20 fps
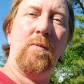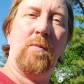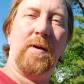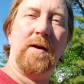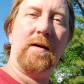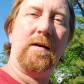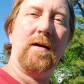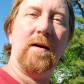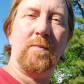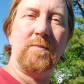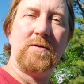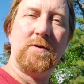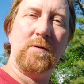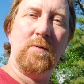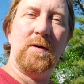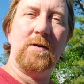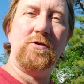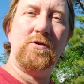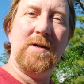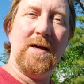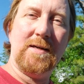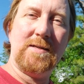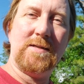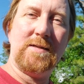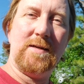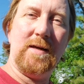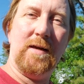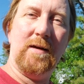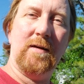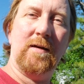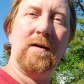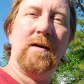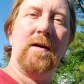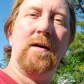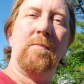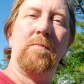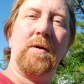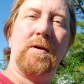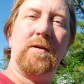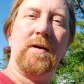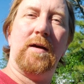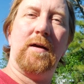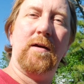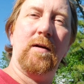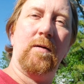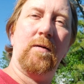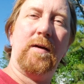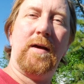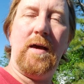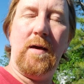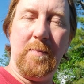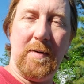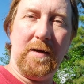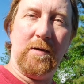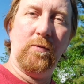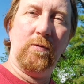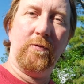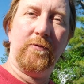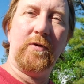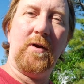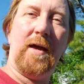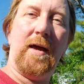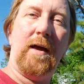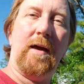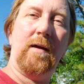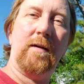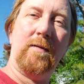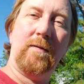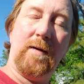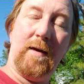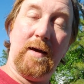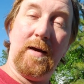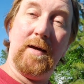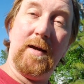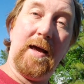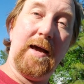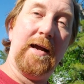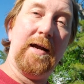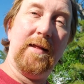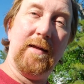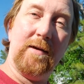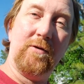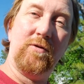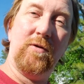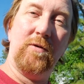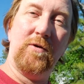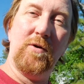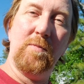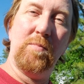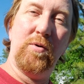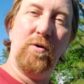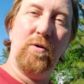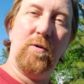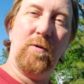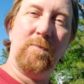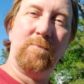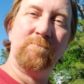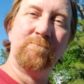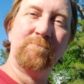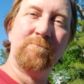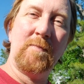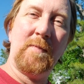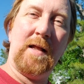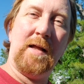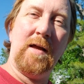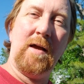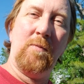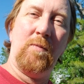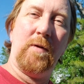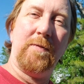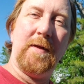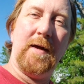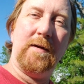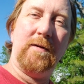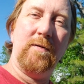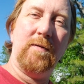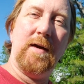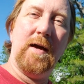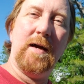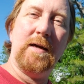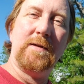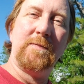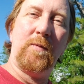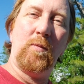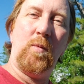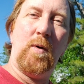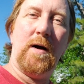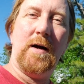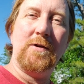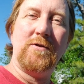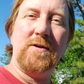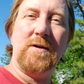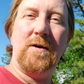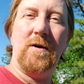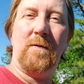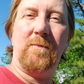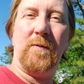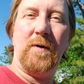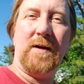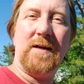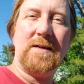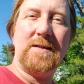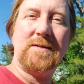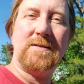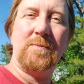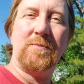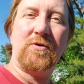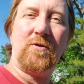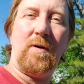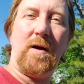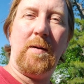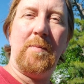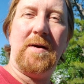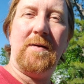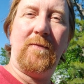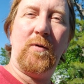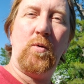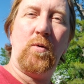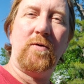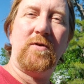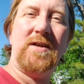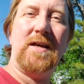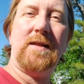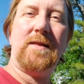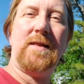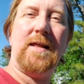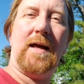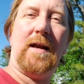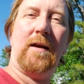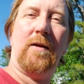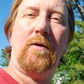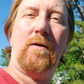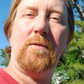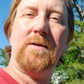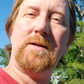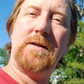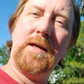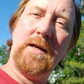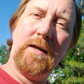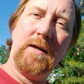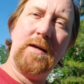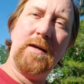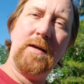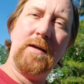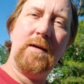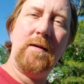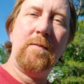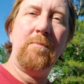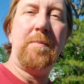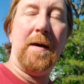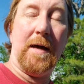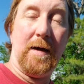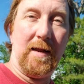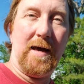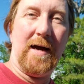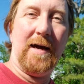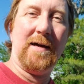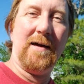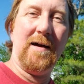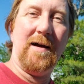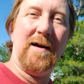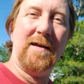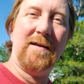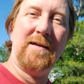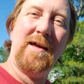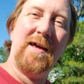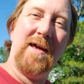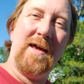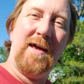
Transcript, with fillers: when it comes to adjusting particular chemicals and adding it to your pool. Well, thank you guys for watching. Don't forget to subscribe and of course hit that little ding bell icon